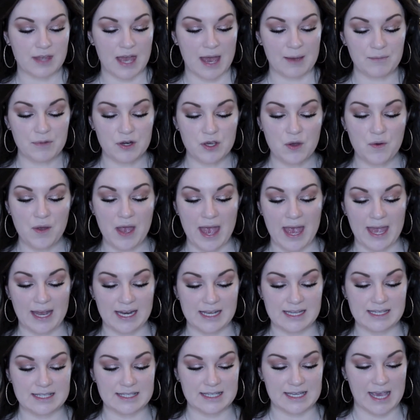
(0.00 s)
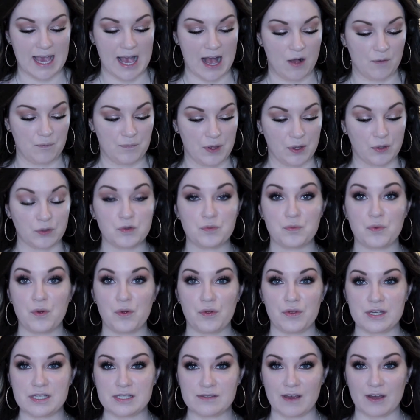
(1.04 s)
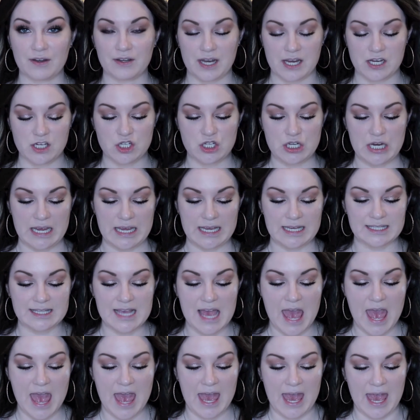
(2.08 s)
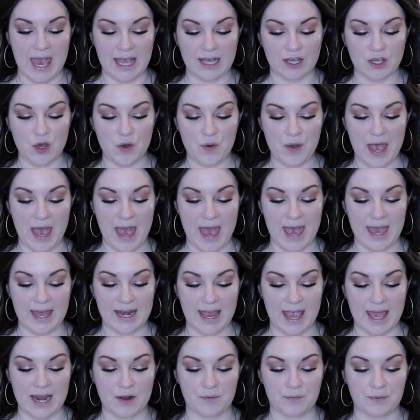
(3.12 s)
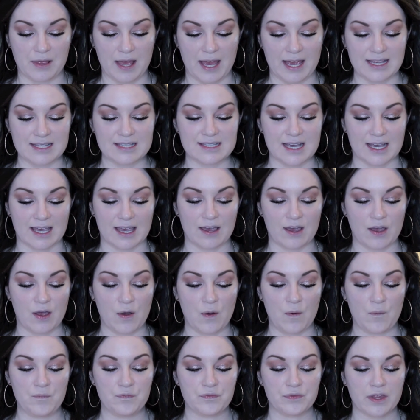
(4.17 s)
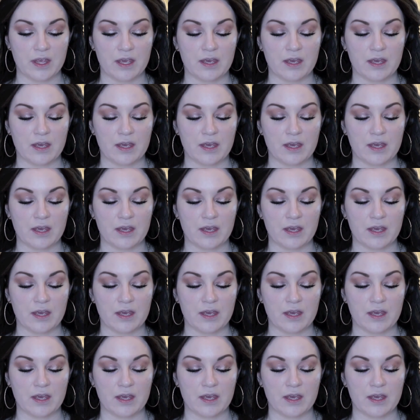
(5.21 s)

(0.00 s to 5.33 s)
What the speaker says: I'm gonna go ahead and see how buildable this foundation is and go ahead and apply a second coat.